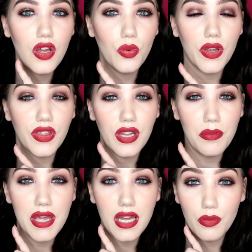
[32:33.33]
with the
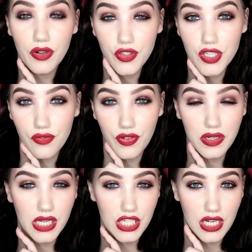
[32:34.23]
Makeup Revolution
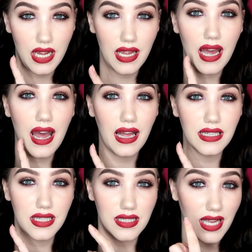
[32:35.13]
foundation, it
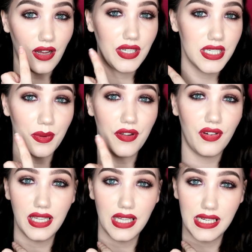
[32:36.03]
has settled into my
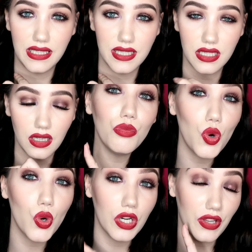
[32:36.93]
fine lines
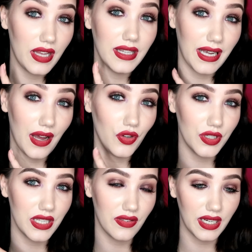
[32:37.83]
more than the Kat
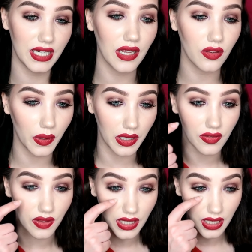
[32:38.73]
Von D side has, so I can
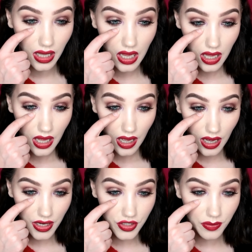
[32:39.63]
see it
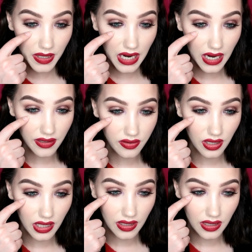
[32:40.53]
under my eyes.